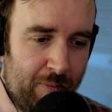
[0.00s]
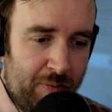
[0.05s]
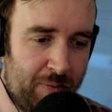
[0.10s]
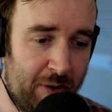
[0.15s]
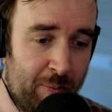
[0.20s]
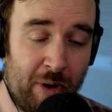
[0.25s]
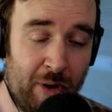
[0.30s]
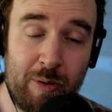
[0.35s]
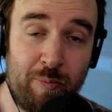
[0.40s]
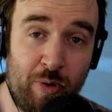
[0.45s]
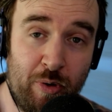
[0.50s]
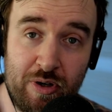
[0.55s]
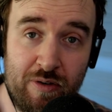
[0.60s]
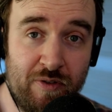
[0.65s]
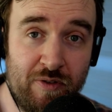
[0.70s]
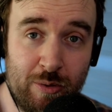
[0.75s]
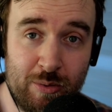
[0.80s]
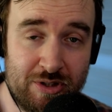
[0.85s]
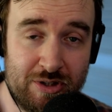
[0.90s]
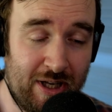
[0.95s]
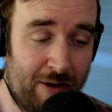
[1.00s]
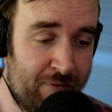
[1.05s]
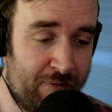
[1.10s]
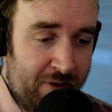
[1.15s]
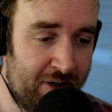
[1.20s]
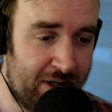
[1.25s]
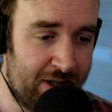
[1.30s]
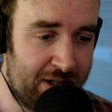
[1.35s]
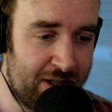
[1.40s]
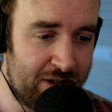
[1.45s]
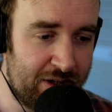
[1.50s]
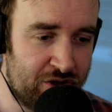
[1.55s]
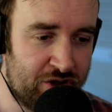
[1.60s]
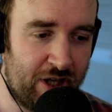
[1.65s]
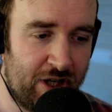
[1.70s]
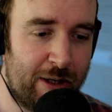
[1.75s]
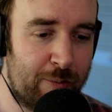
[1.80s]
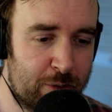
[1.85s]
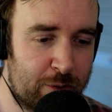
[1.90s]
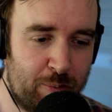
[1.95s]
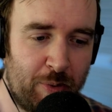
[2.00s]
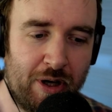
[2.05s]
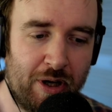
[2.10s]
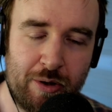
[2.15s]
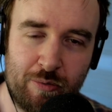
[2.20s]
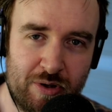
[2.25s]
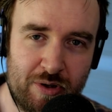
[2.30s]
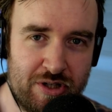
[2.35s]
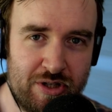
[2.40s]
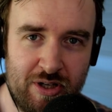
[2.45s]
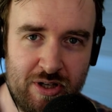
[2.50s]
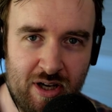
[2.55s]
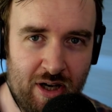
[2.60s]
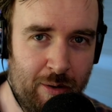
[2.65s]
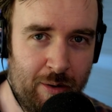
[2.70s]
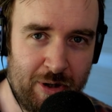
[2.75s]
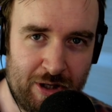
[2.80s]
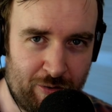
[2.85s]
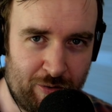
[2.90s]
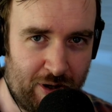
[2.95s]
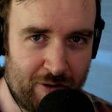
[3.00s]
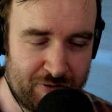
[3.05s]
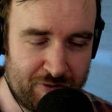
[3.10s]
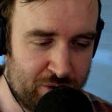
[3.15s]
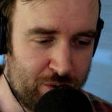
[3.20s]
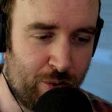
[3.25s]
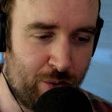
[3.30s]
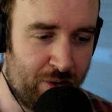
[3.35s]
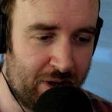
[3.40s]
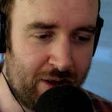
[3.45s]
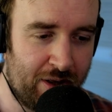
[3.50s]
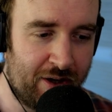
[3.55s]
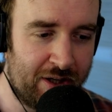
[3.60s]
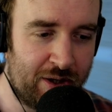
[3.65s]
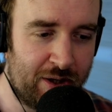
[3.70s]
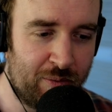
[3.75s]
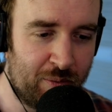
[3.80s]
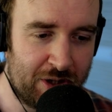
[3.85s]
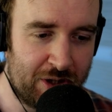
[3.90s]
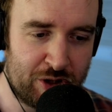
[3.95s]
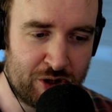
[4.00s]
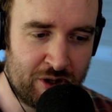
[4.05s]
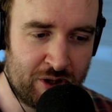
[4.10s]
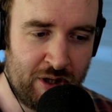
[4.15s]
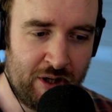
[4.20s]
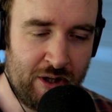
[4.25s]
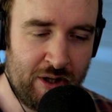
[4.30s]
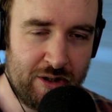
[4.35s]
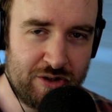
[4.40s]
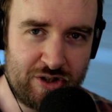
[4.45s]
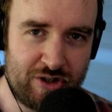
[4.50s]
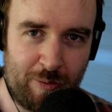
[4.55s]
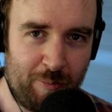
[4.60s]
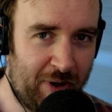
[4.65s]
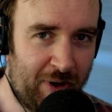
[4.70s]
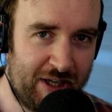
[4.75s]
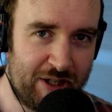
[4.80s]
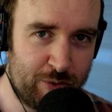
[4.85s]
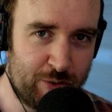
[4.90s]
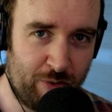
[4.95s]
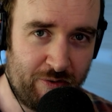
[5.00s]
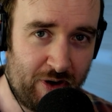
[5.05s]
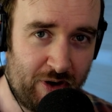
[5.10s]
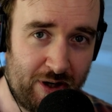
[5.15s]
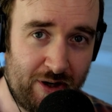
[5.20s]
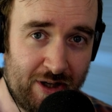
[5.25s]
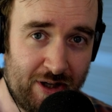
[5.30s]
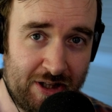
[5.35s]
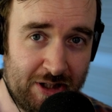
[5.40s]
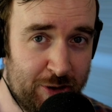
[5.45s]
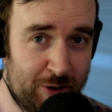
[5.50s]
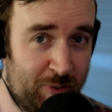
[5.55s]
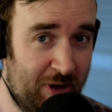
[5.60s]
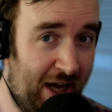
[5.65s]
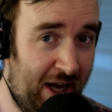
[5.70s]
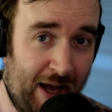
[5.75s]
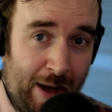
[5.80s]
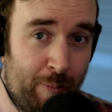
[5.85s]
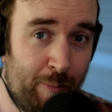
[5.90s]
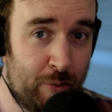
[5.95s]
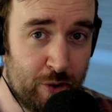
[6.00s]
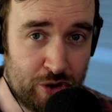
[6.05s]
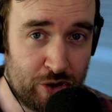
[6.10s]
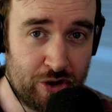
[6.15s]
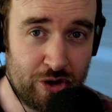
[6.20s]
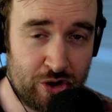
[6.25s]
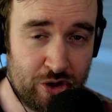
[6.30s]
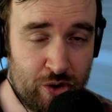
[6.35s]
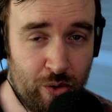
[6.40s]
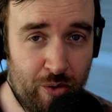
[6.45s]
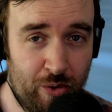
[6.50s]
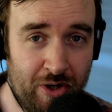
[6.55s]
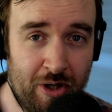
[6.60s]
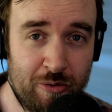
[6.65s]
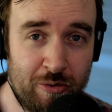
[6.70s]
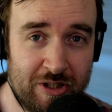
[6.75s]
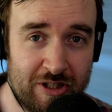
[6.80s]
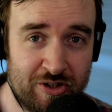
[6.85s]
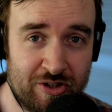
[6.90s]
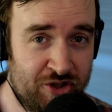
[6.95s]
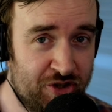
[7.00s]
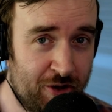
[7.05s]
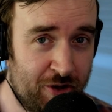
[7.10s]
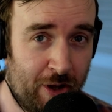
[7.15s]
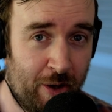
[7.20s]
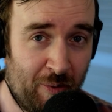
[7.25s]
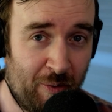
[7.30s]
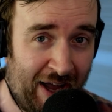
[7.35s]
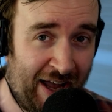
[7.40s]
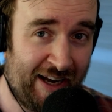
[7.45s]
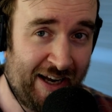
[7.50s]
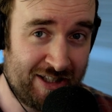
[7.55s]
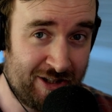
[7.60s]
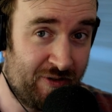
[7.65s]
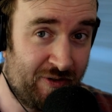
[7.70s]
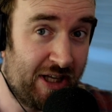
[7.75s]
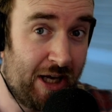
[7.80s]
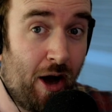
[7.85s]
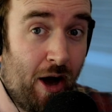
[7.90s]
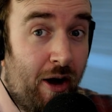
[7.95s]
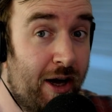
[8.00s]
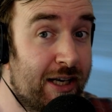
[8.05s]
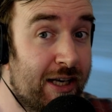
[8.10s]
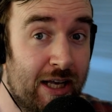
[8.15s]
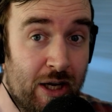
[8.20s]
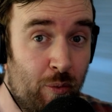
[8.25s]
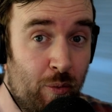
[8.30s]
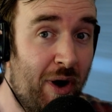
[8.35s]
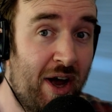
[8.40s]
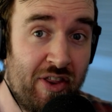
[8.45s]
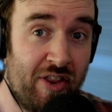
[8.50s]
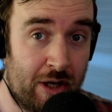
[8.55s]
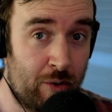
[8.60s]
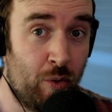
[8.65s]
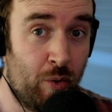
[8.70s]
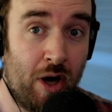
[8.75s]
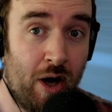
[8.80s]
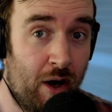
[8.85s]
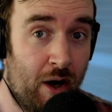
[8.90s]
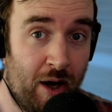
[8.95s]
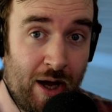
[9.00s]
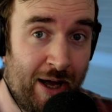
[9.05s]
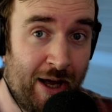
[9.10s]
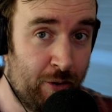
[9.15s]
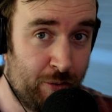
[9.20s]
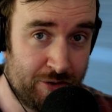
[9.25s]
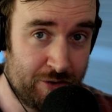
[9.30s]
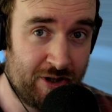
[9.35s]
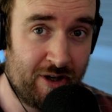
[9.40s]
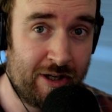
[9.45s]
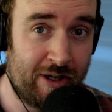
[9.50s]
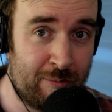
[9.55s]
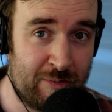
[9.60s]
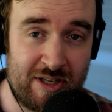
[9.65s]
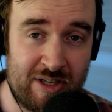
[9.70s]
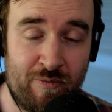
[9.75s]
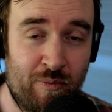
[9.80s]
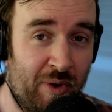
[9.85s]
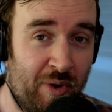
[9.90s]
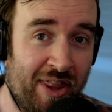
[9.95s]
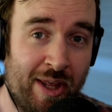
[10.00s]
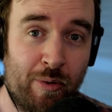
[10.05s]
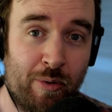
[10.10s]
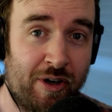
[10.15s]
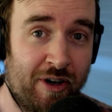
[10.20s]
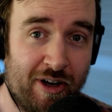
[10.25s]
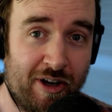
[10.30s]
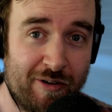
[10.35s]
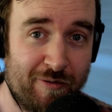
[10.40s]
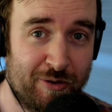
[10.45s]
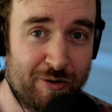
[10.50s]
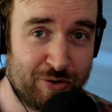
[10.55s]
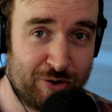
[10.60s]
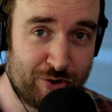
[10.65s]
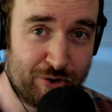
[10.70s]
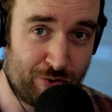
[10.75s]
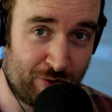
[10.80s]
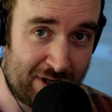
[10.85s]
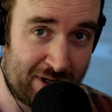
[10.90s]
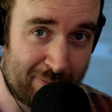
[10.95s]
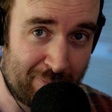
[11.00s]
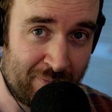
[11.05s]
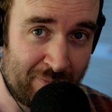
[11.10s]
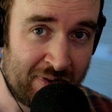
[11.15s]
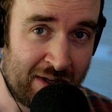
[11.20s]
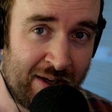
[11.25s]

My point of view was definitely shaped by the recent Hermitcraft storyline, in which some players were very likely to be ambushed at short notice, and so they were actively hiding where they were at all times, even when they were live on stream.